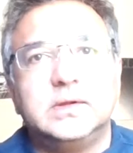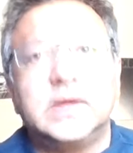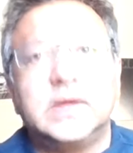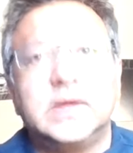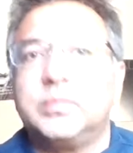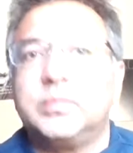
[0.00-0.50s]

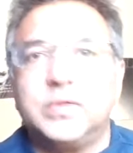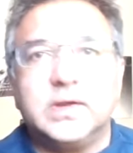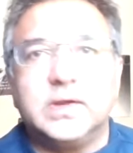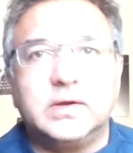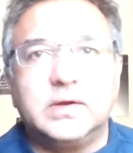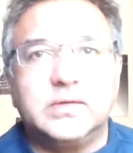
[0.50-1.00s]

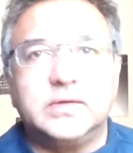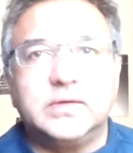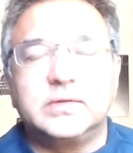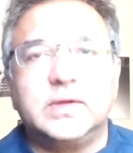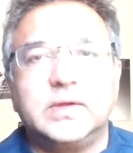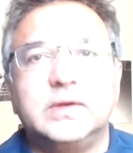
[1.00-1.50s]
equiprimordiality, all these
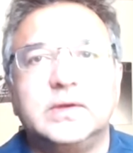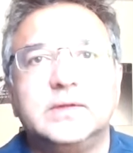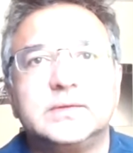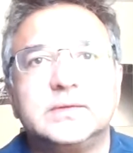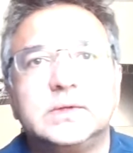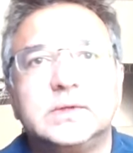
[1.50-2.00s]
other
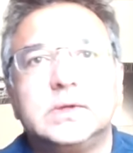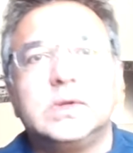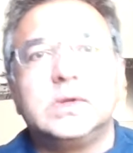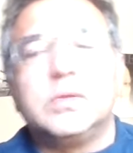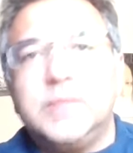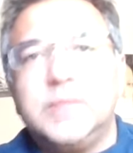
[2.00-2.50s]
entities?
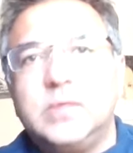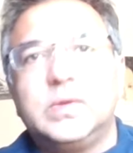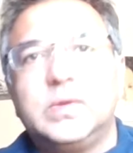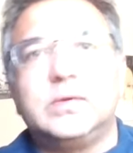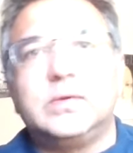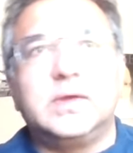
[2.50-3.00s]
Being
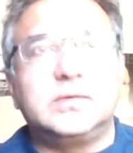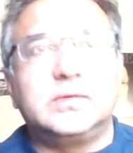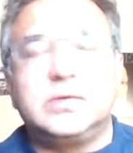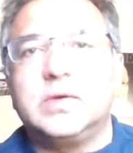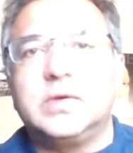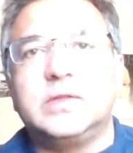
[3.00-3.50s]
with, okay, so
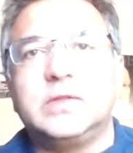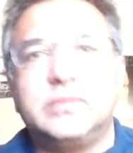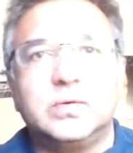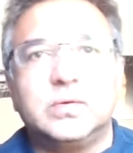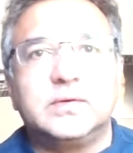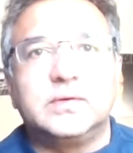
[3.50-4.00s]
you're not in the
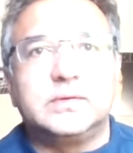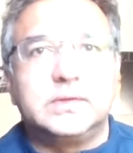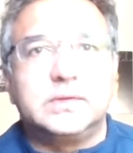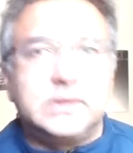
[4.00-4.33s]
forest.